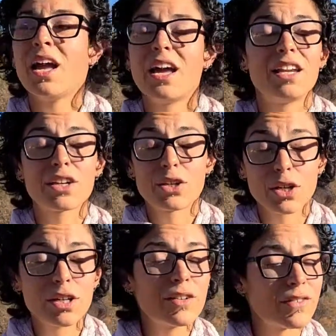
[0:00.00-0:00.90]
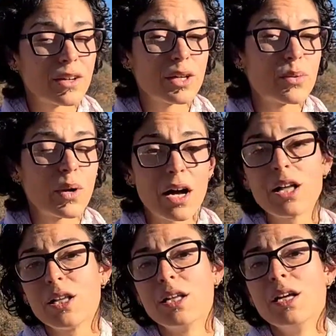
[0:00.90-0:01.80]
And it could very
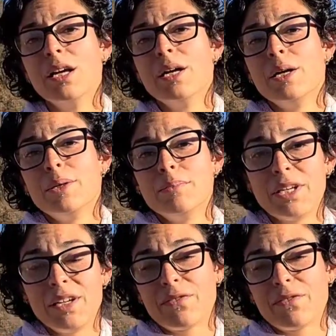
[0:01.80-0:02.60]
well be